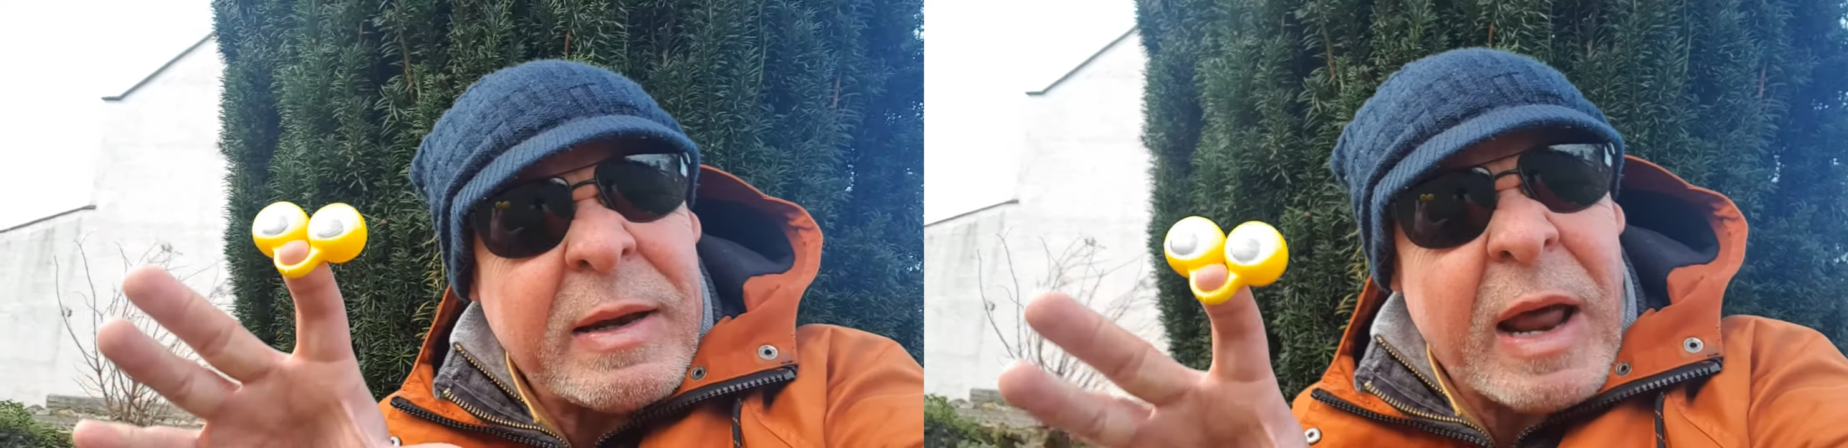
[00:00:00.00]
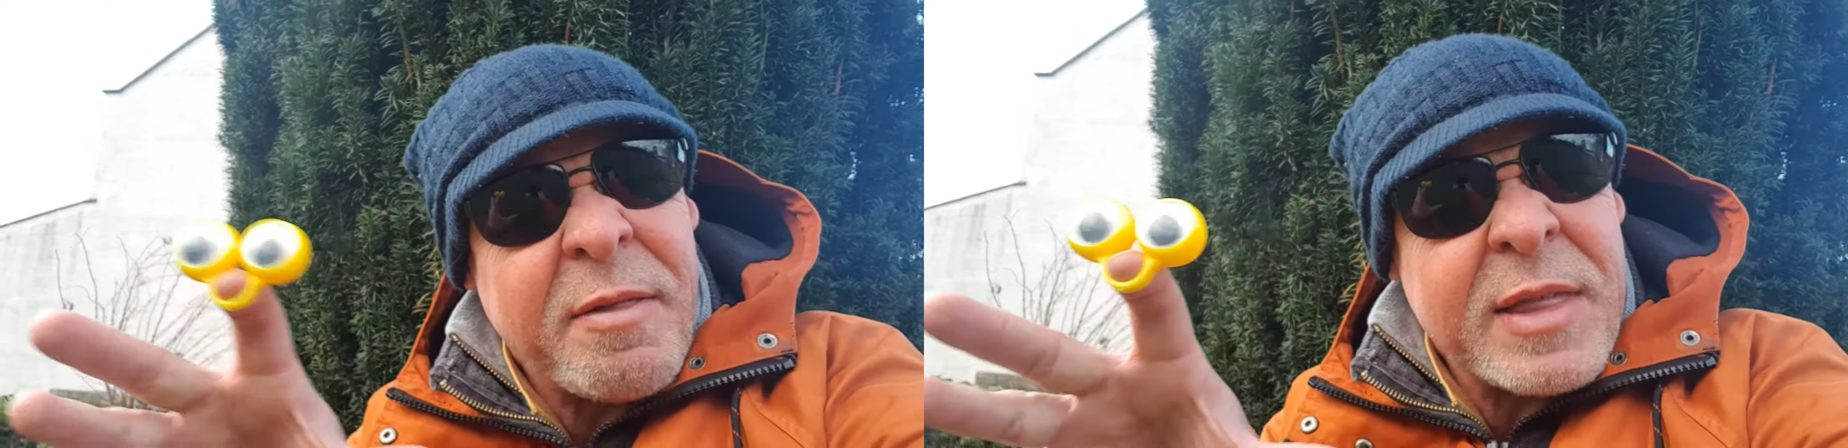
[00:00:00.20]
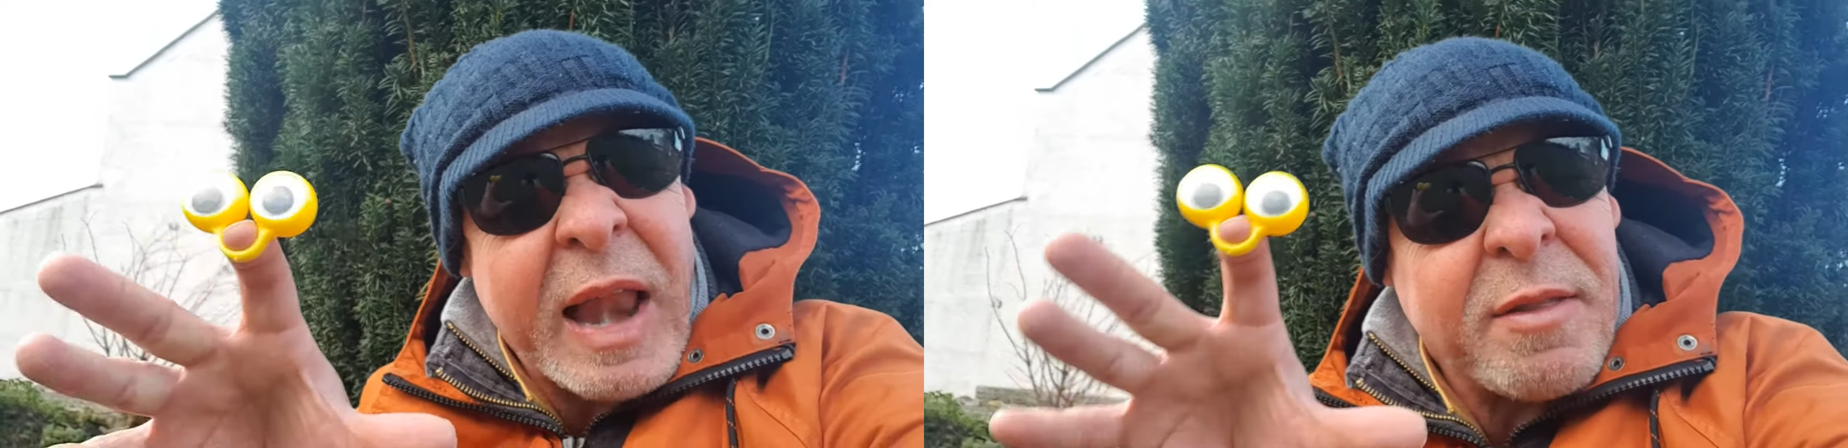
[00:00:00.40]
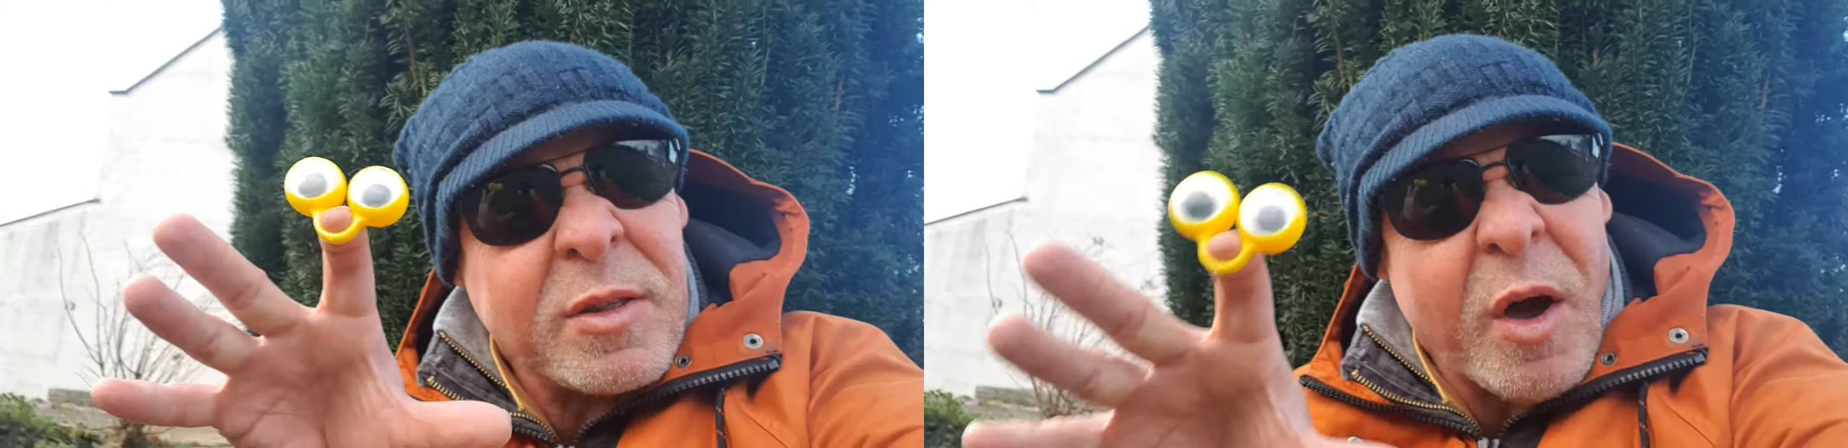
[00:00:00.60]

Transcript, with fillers: Can sense